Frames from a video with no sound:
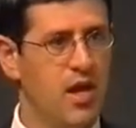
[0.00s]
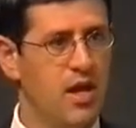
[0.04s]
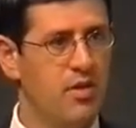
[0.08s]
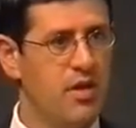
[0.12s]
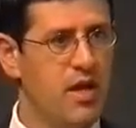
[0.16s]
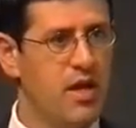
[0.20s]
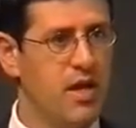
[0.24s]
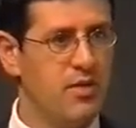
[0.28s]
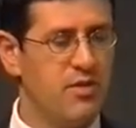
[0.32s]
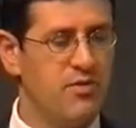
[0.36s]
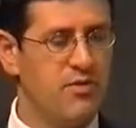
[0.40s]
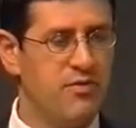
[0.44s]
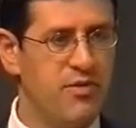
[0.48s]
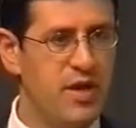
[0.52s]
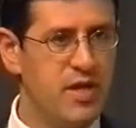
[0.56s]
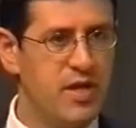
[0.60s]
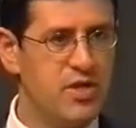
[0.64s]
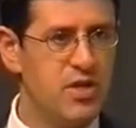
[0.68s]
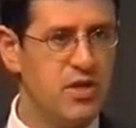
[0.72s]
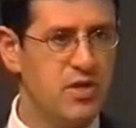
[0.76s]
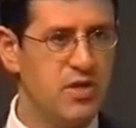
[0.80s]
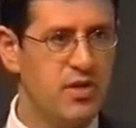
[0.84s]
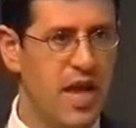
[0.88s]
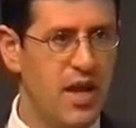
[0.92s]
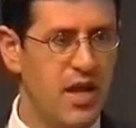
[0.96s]
the
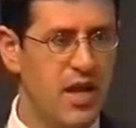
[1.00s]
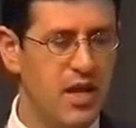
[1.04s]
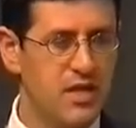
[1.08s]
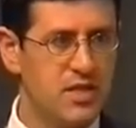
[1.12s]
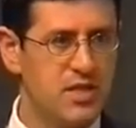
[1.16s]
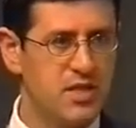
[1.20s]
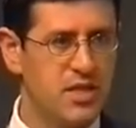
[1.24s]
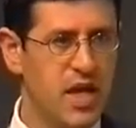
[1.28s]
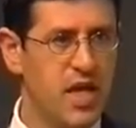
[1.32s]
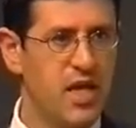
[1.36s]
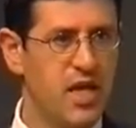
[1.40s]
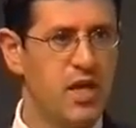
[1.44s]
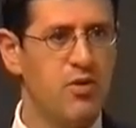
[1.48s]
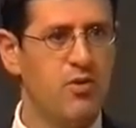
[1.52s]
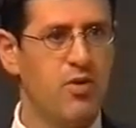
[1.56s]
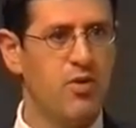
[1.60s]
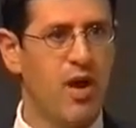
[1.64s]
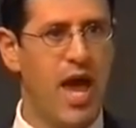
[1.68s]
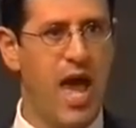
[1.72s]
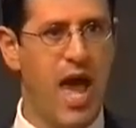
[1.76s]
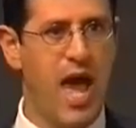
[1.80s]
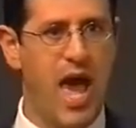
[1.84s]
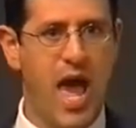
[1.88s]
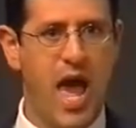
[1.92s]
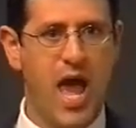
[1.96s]
vision that Ezekiel
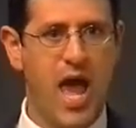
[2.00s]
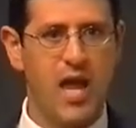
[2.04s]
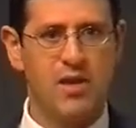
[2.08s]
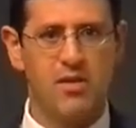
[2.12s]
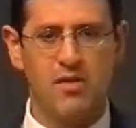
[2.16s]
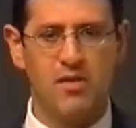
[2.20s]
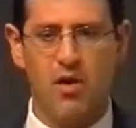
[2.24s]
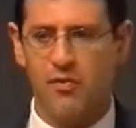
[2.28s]
had